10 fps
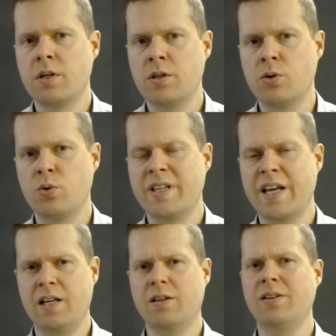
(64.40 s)
you
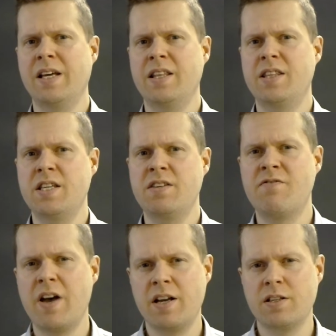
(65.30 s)
calculate the
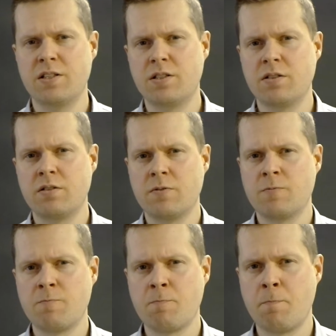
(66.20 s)
events?
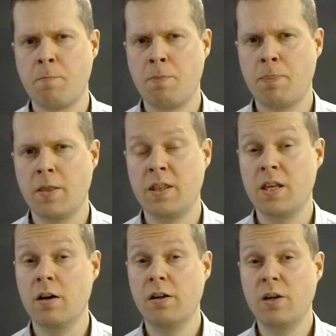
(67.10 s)
In
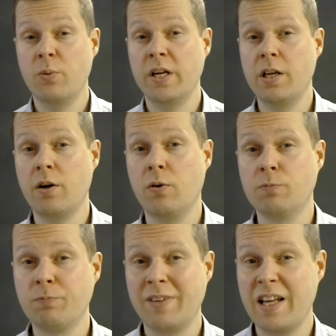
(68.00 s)
the earlier video
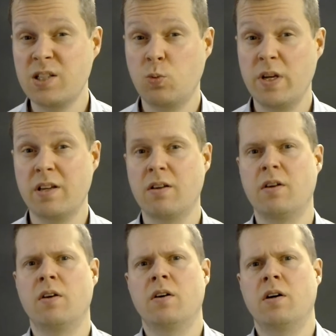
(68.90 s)
last week,
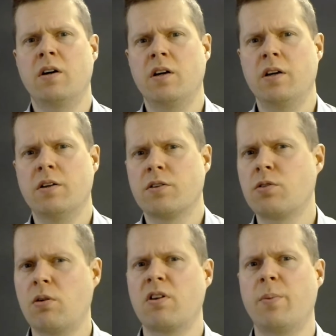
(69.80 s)
I
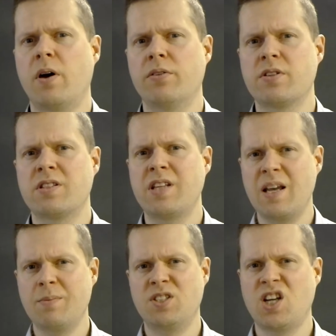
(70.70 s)
talked about the
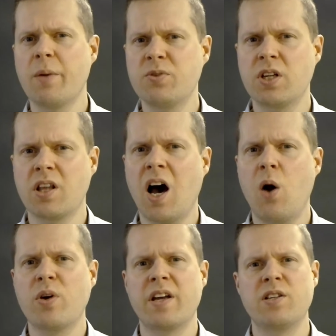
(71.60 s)
same subject.
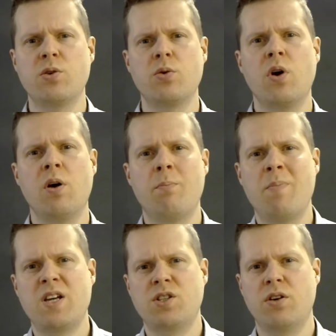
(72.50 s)
How can you
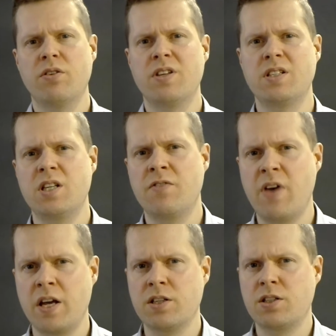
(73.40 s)
measure these
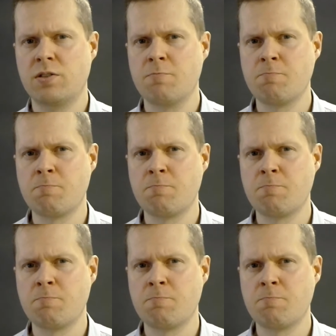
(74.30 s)
events?